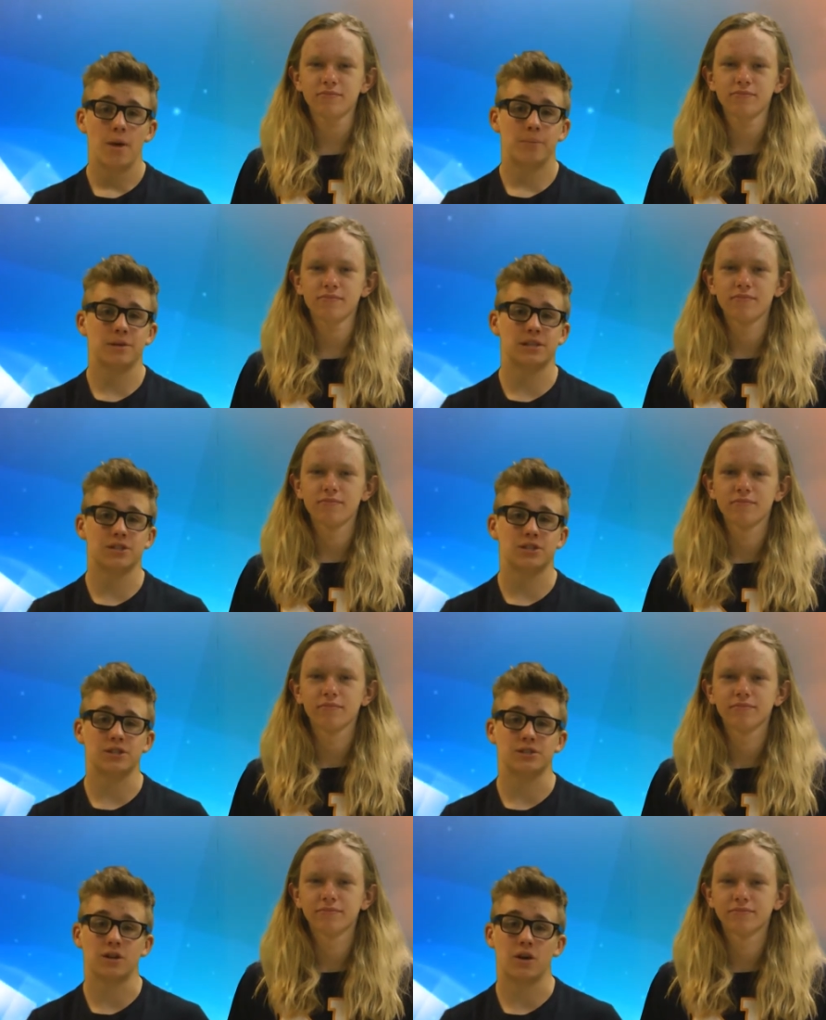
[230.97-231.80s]

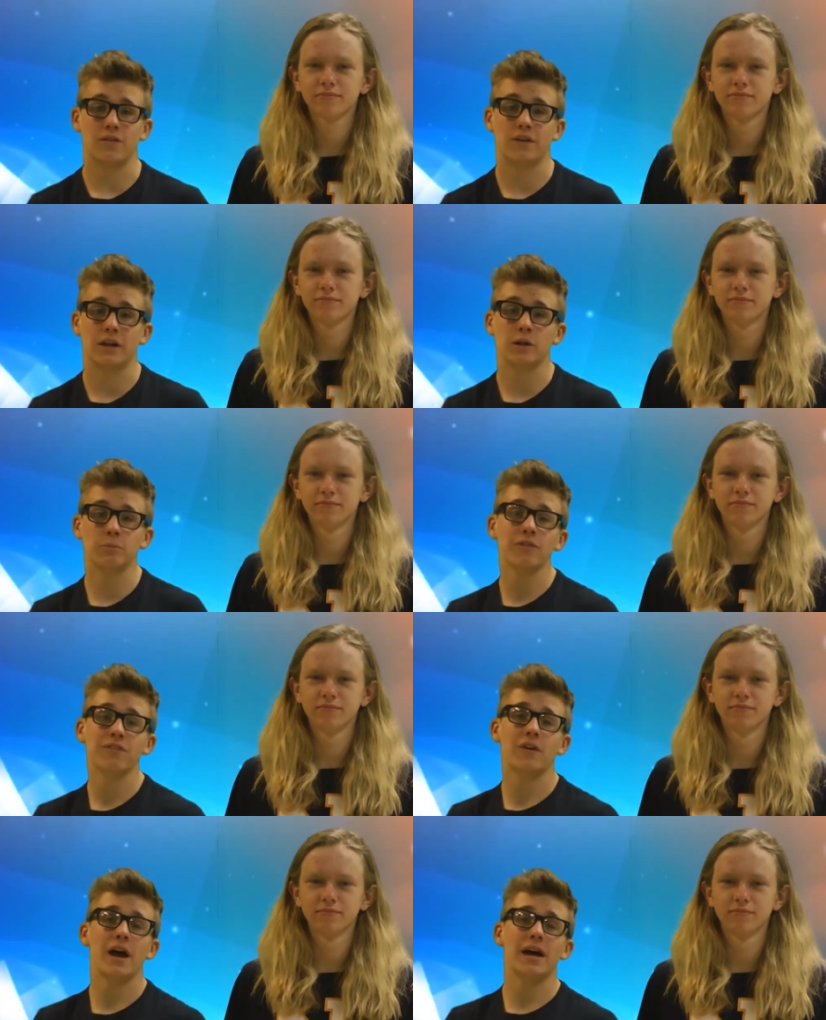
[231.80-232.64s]
Speaker 1: Positions are
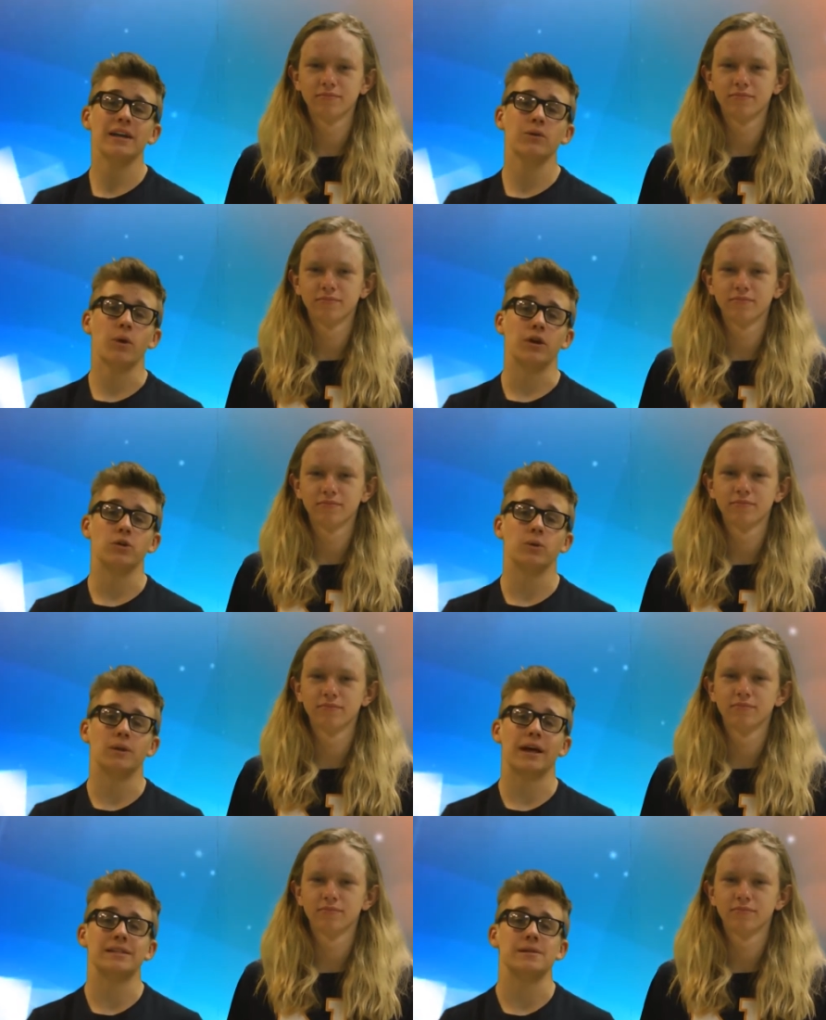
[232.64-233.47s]
available for anyone who
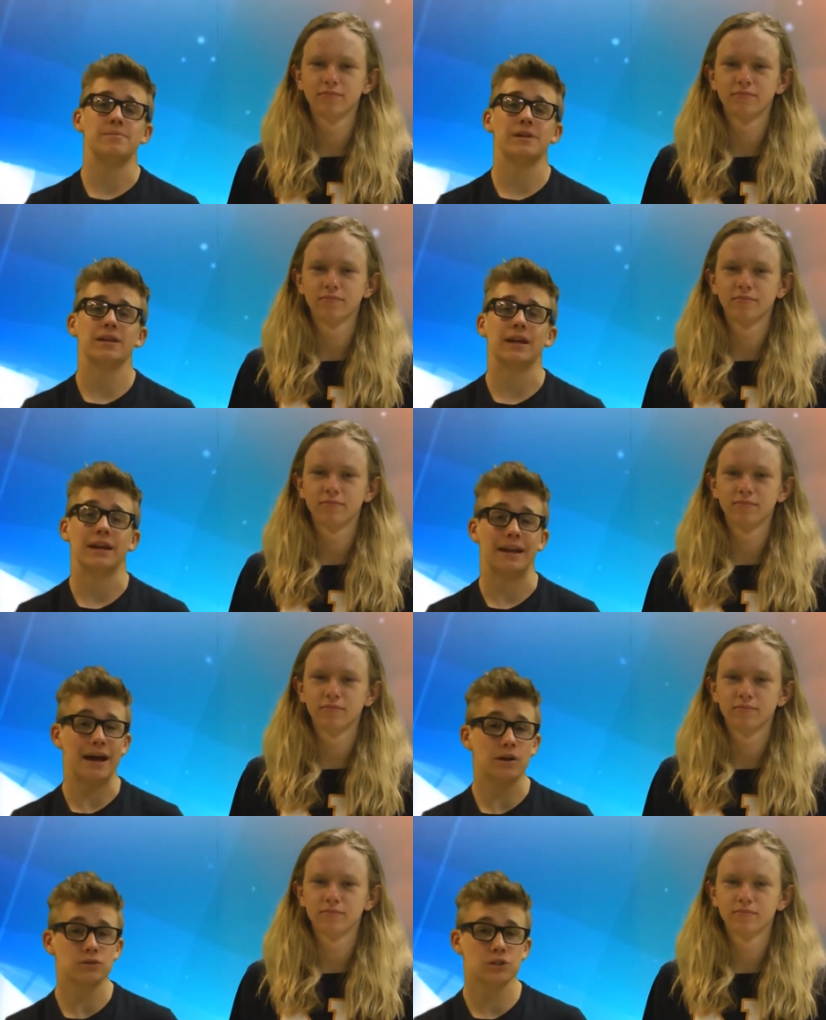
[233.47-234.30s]
would like to be an
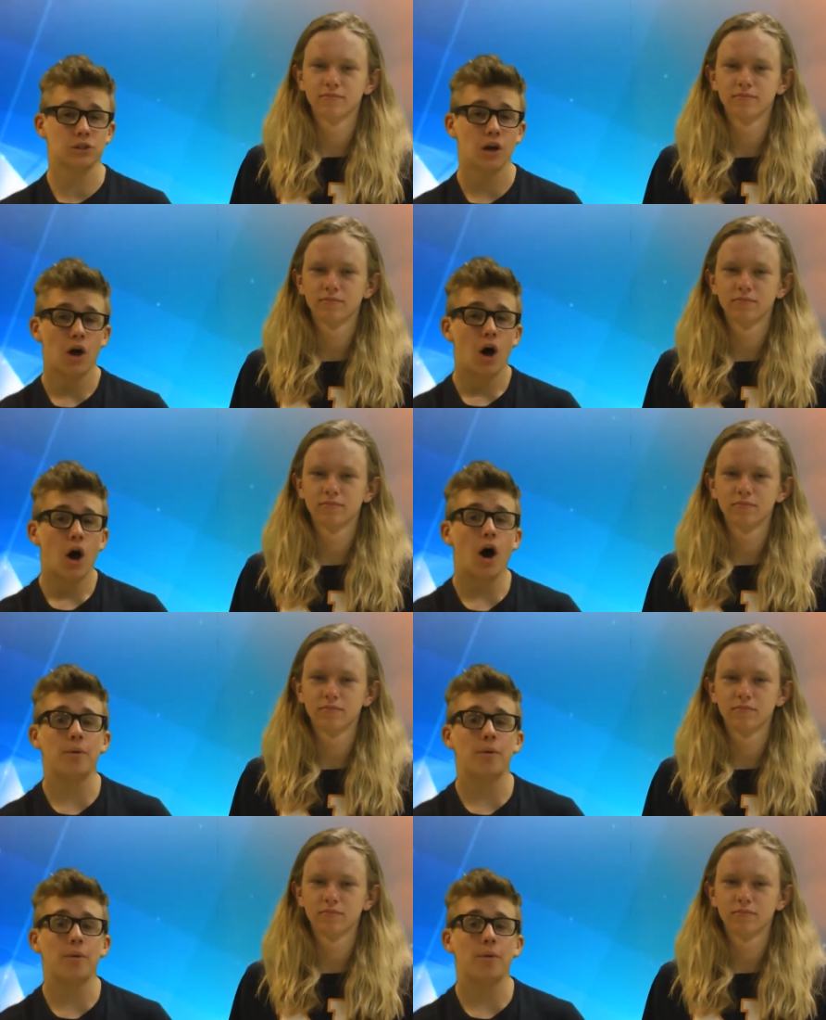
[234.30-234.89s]
announcer,